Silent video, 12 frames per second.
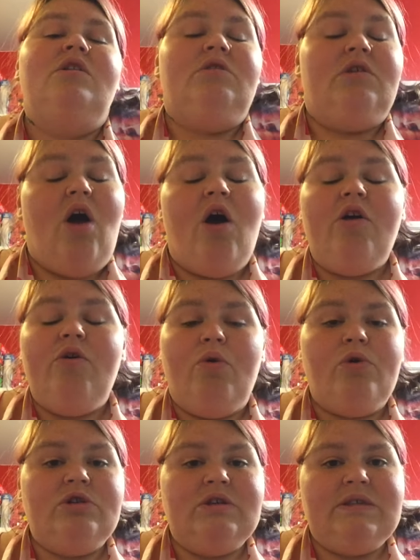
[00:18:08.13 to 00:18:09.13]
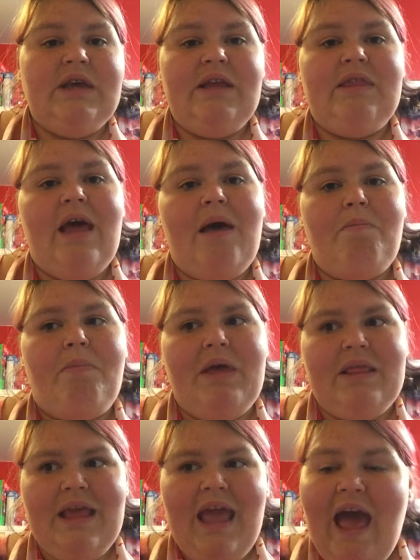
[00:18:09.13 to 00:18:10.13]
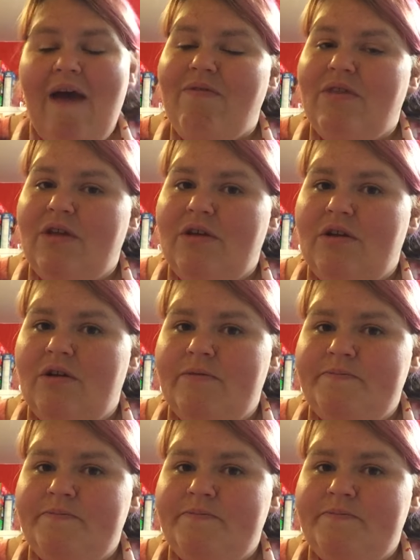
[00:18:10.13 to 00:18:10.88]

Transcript: They are gorgeous like that, but they have the,